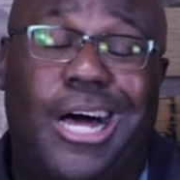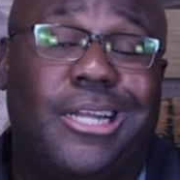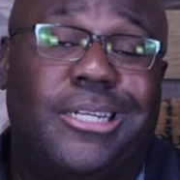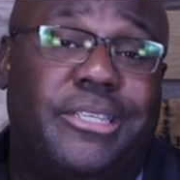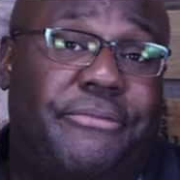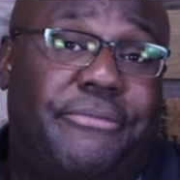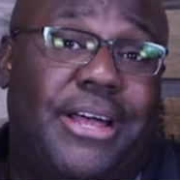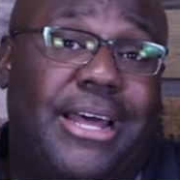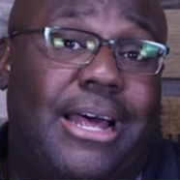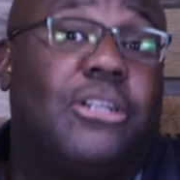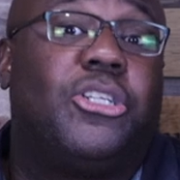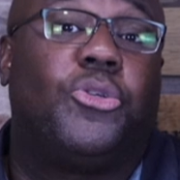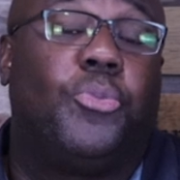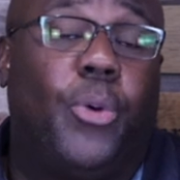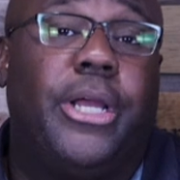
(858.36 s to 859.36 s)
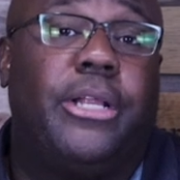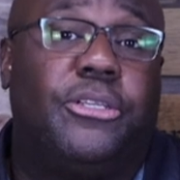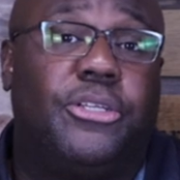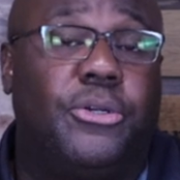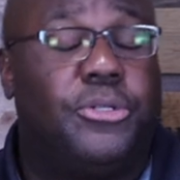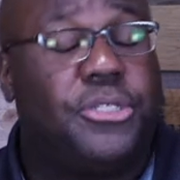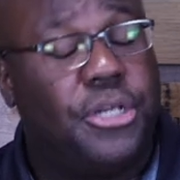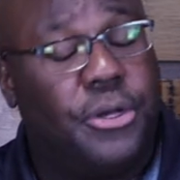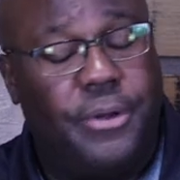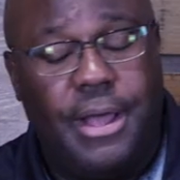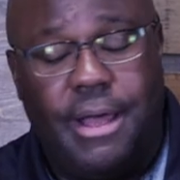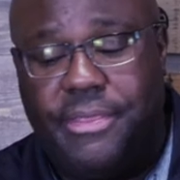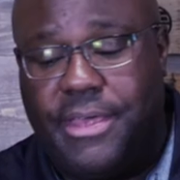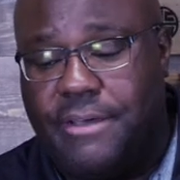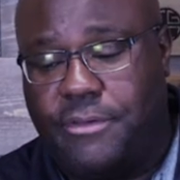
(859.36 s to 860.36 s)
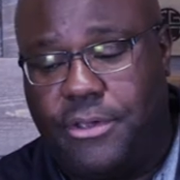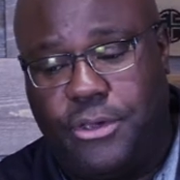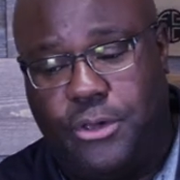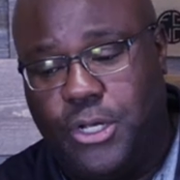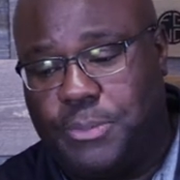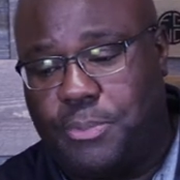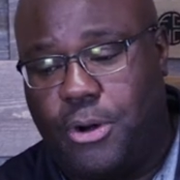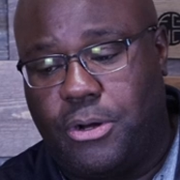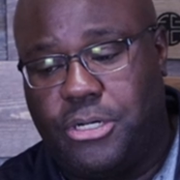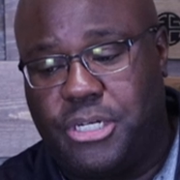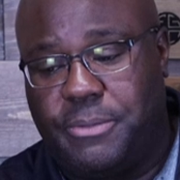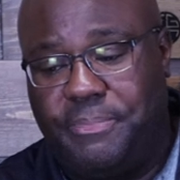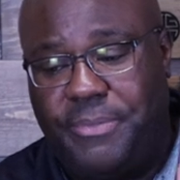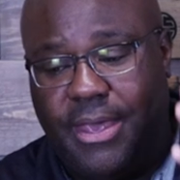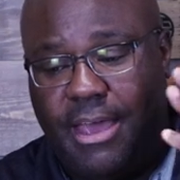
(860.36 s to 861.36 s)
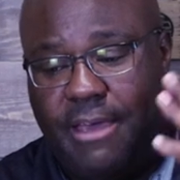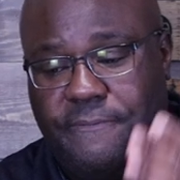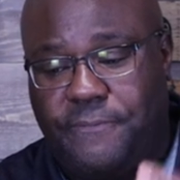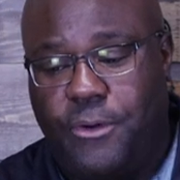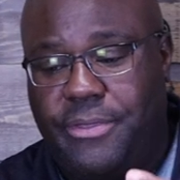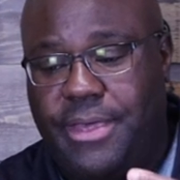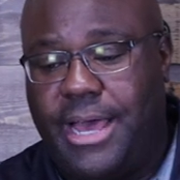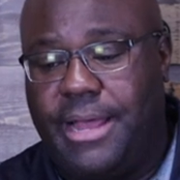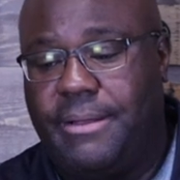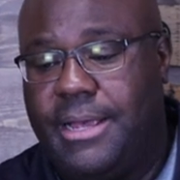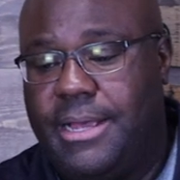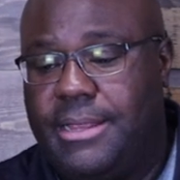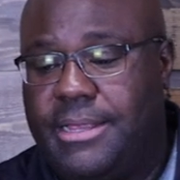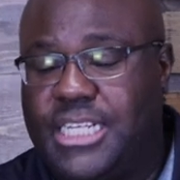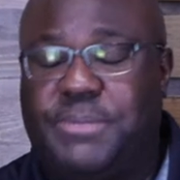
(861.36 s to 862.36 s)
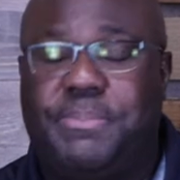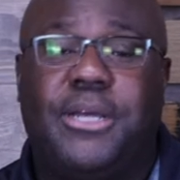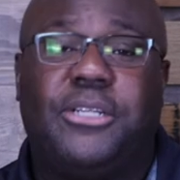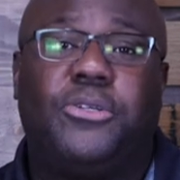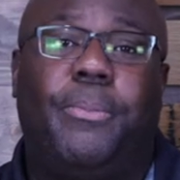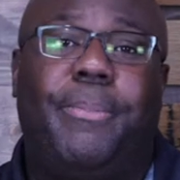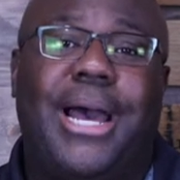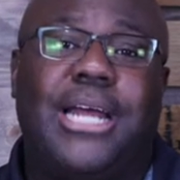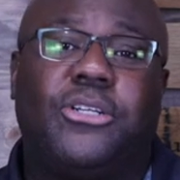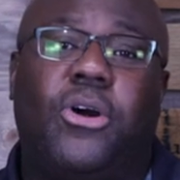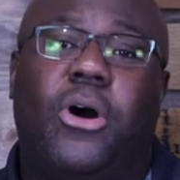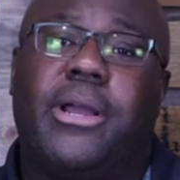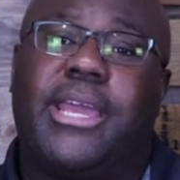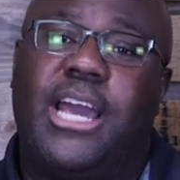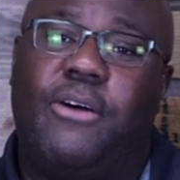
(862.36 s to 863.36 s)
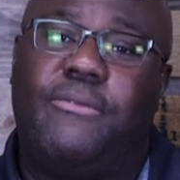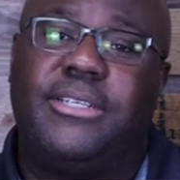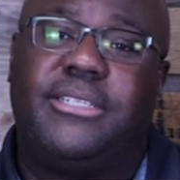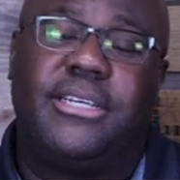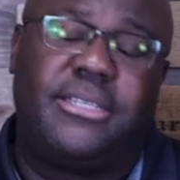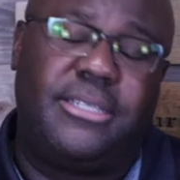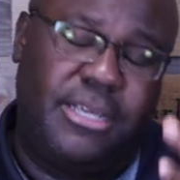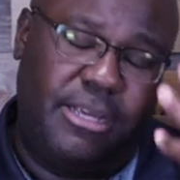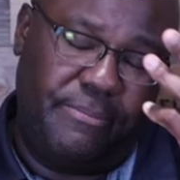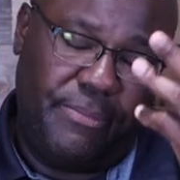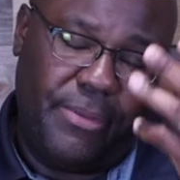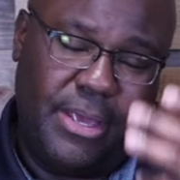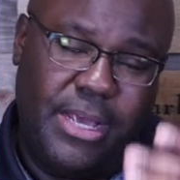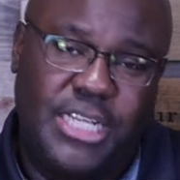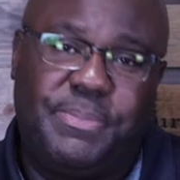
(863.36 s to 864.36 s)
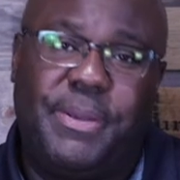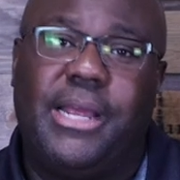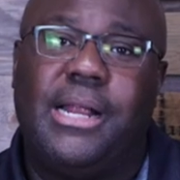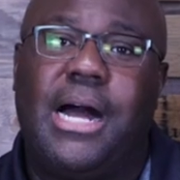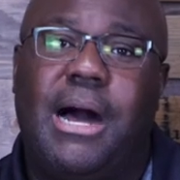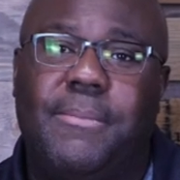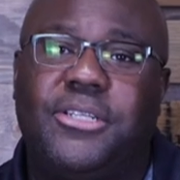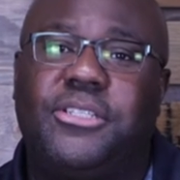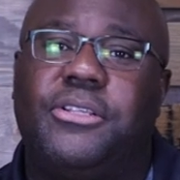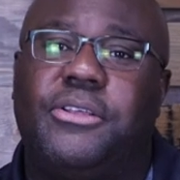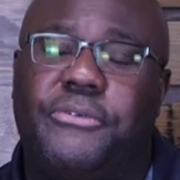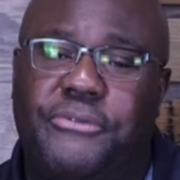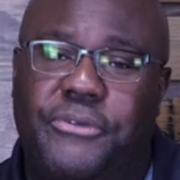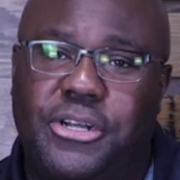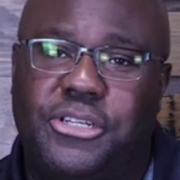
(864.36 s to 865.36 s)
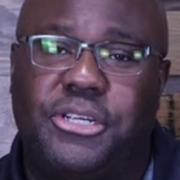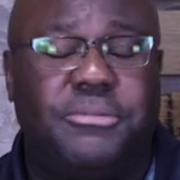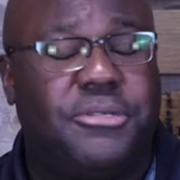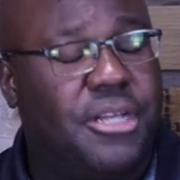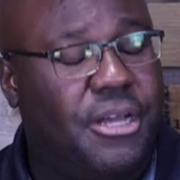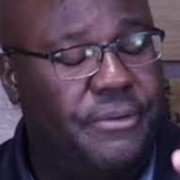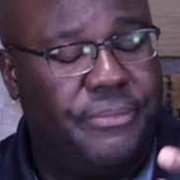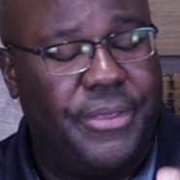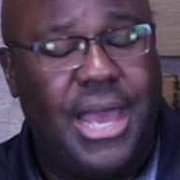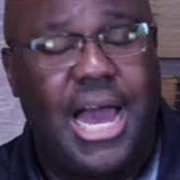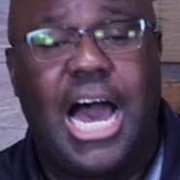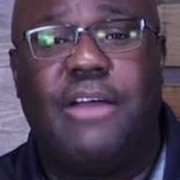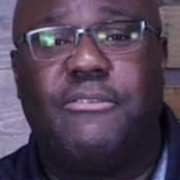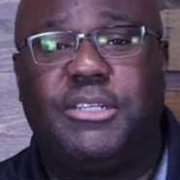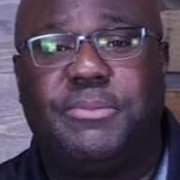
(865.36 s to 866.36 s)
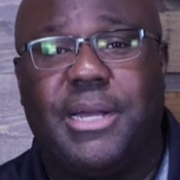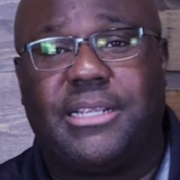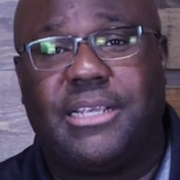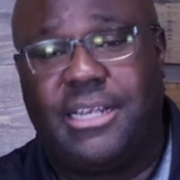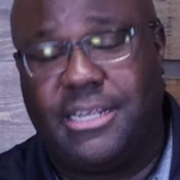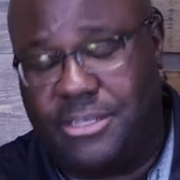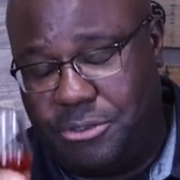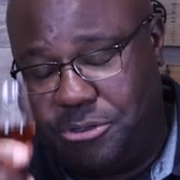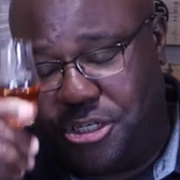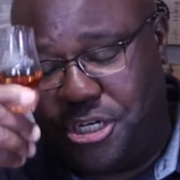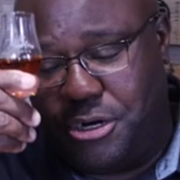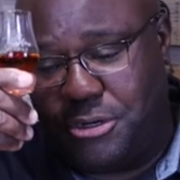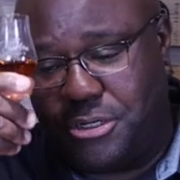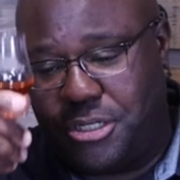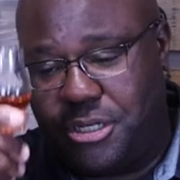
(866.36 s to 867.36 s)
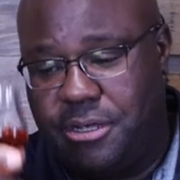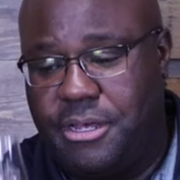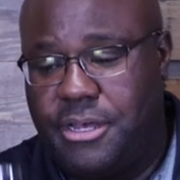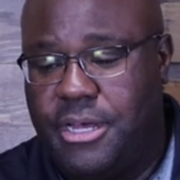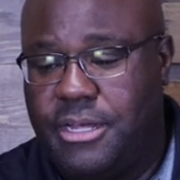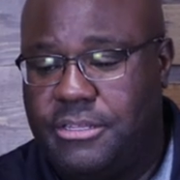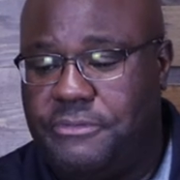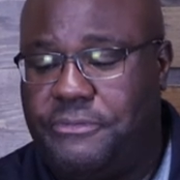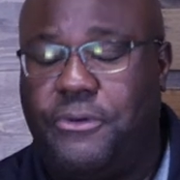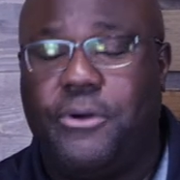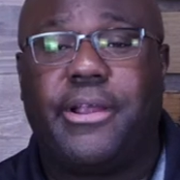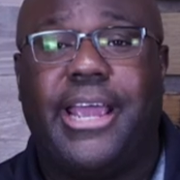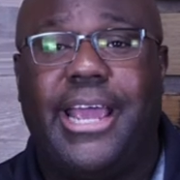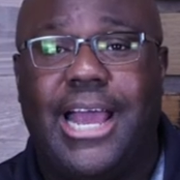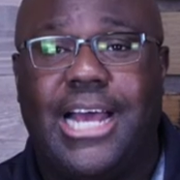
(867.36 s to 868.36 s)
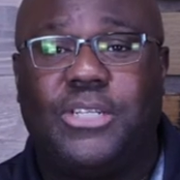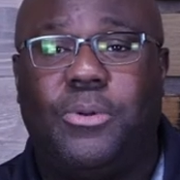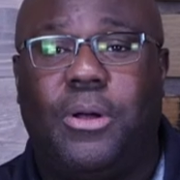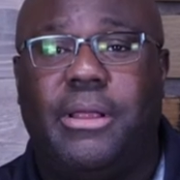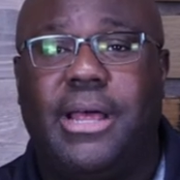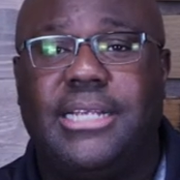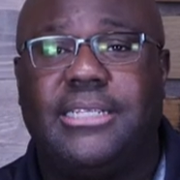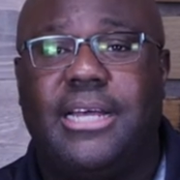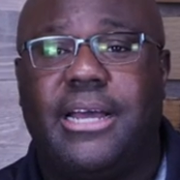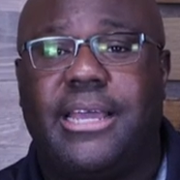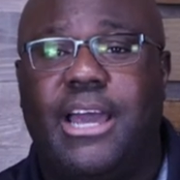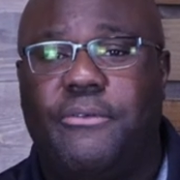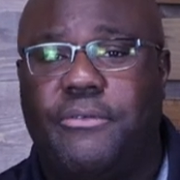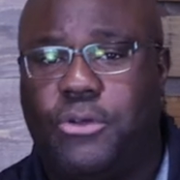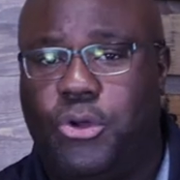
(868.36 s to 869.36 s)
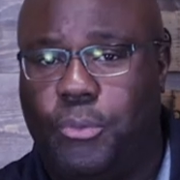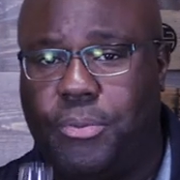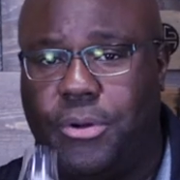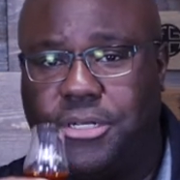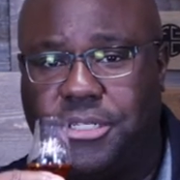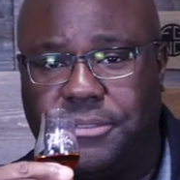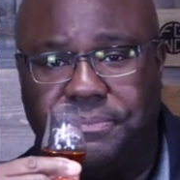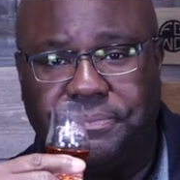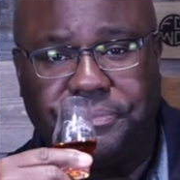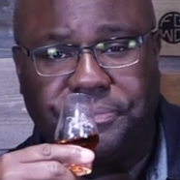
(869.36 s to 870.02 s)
honestly, flat out just wouldn't do. So they have a huge partnership. And for that, this special batch called Kelvin 60 is paying homage to their friendship. So I respect that. So cheers to Fourgate as well as Kelvin Cooperage.